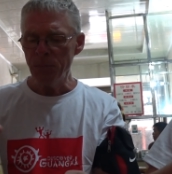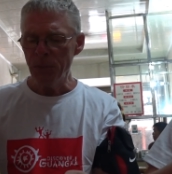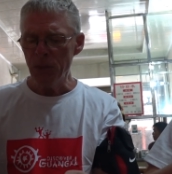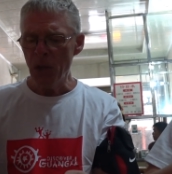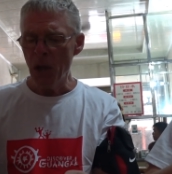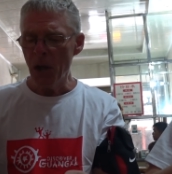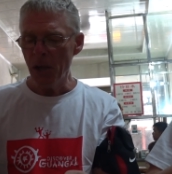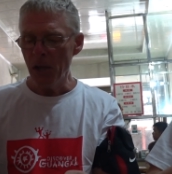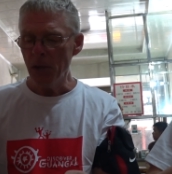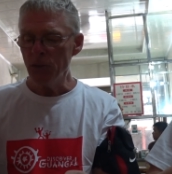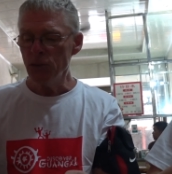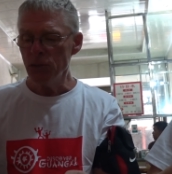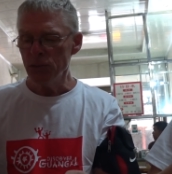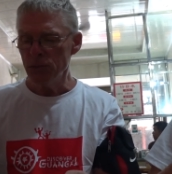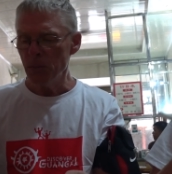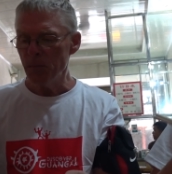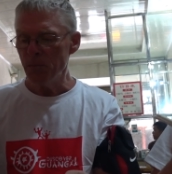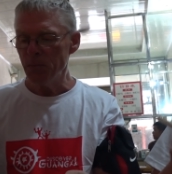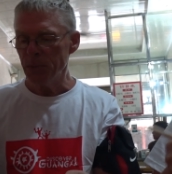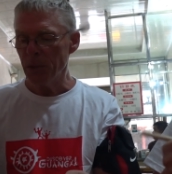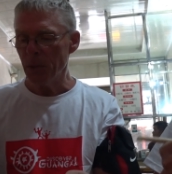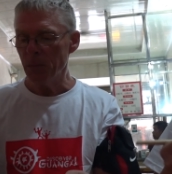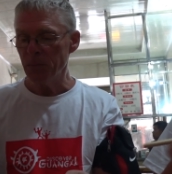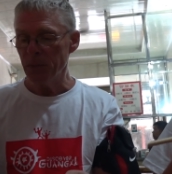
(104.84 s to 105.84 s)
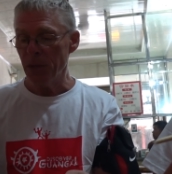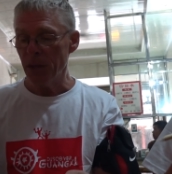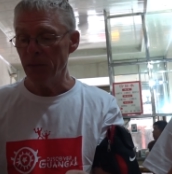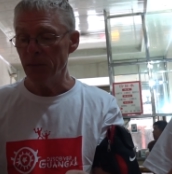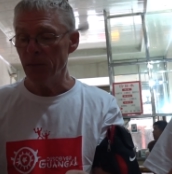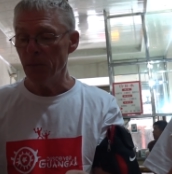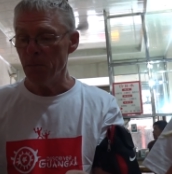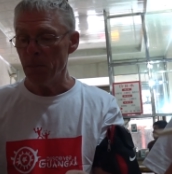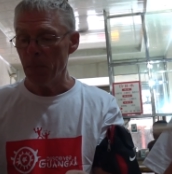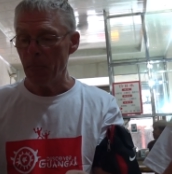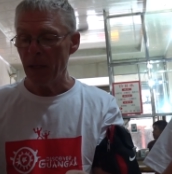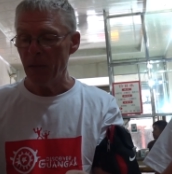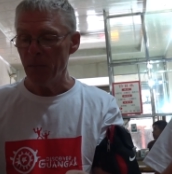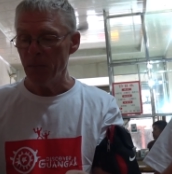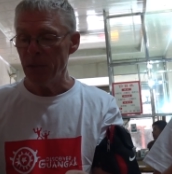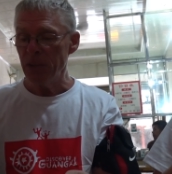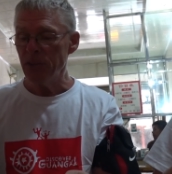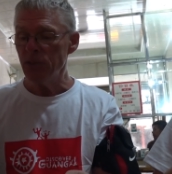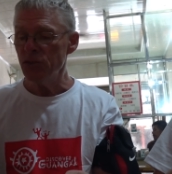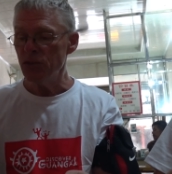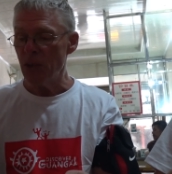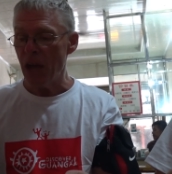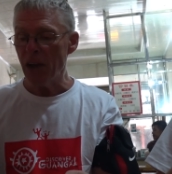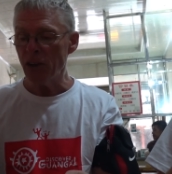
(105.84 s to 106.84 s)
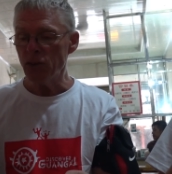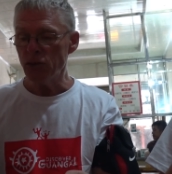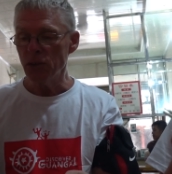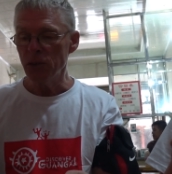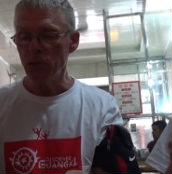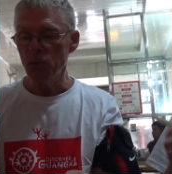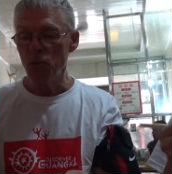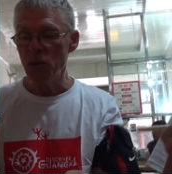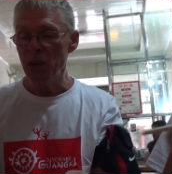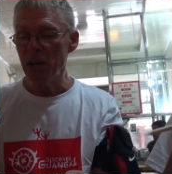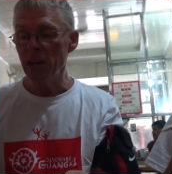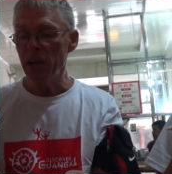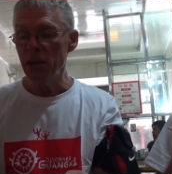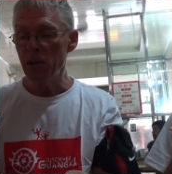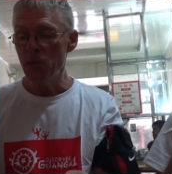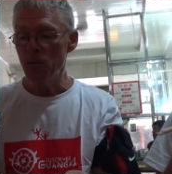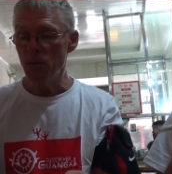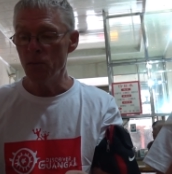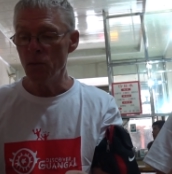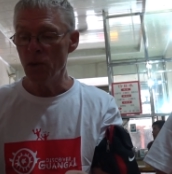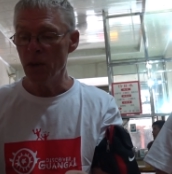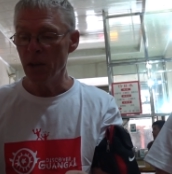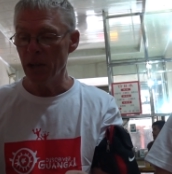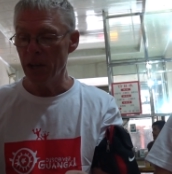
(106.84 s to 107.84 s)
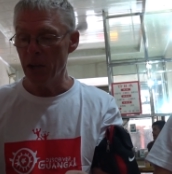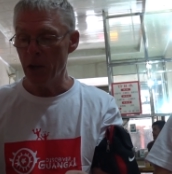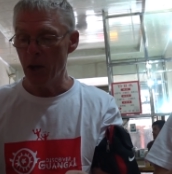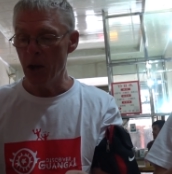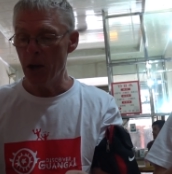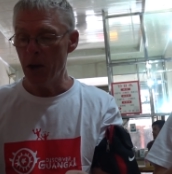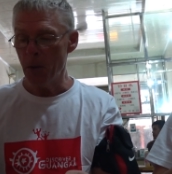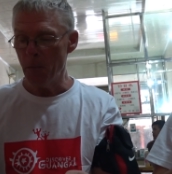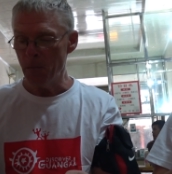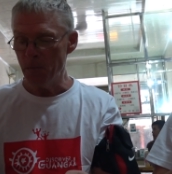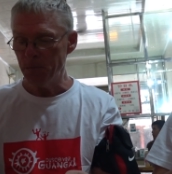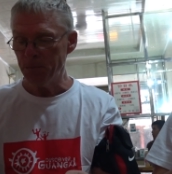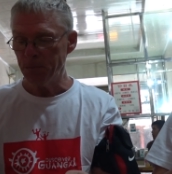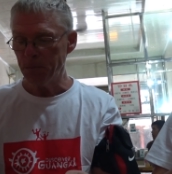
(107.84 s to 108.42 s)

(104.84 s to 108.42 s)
No, this is actually really good.